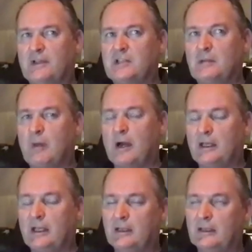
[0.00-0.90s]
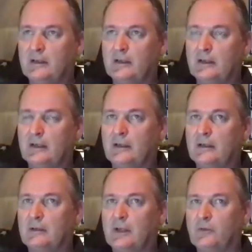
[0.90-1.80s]
in mining
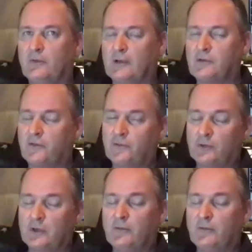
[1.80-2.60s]
2003,